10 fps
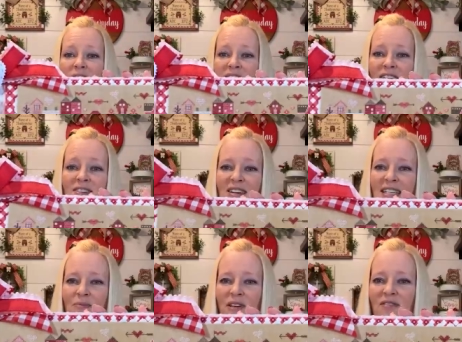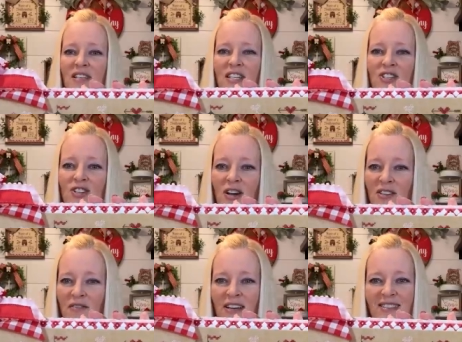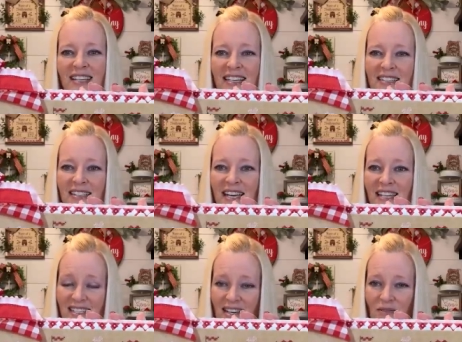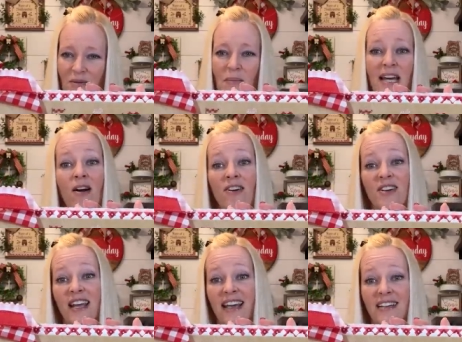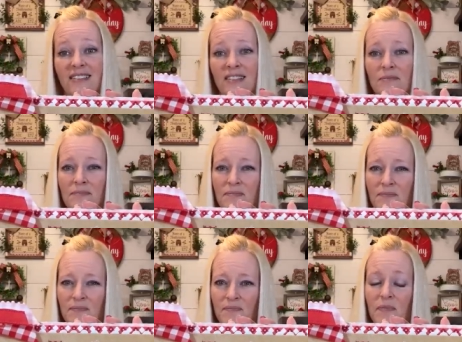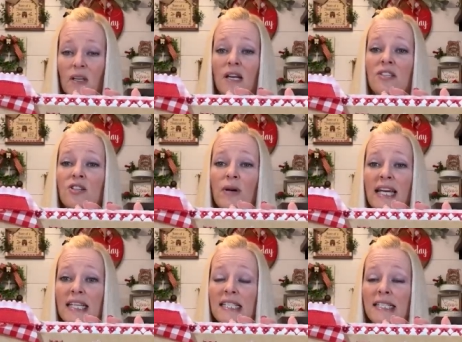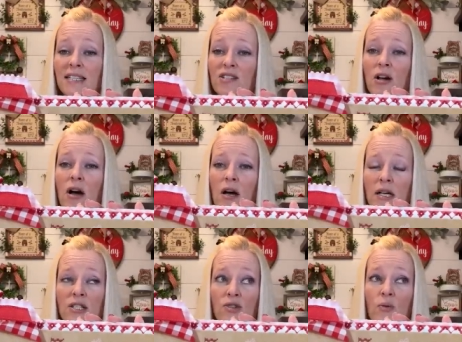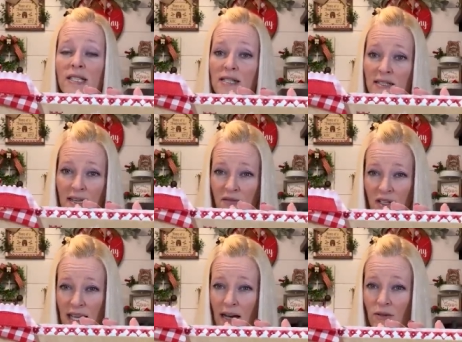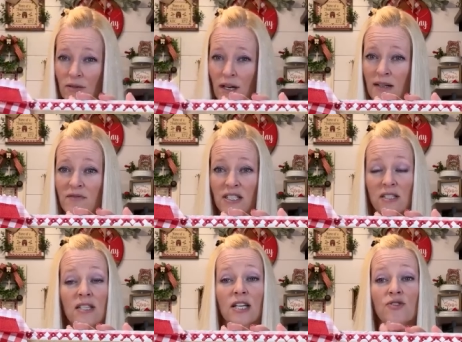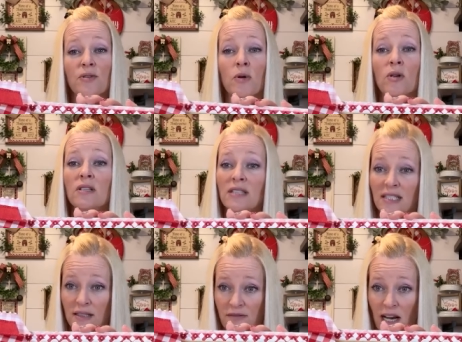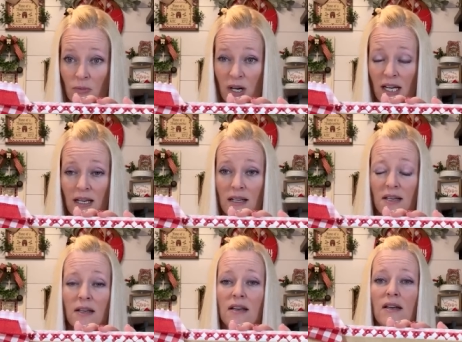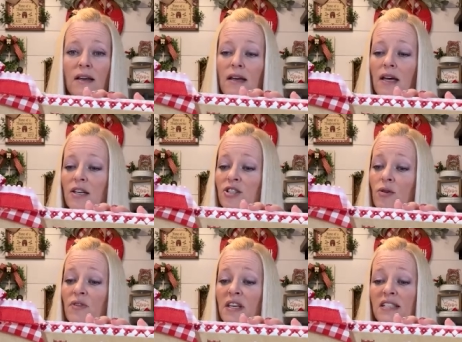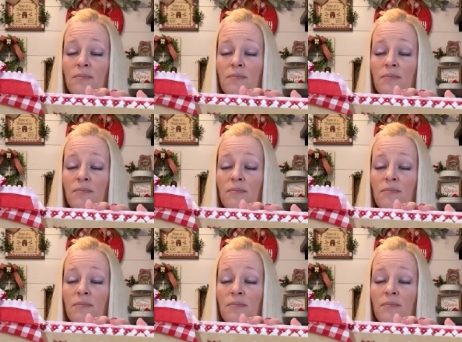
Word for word: here is my finish on the Valentine's Tiny Town by Heart in Hand. So it is stitched on 27 count uh, Vintage Country Mocha Linda fabric. So this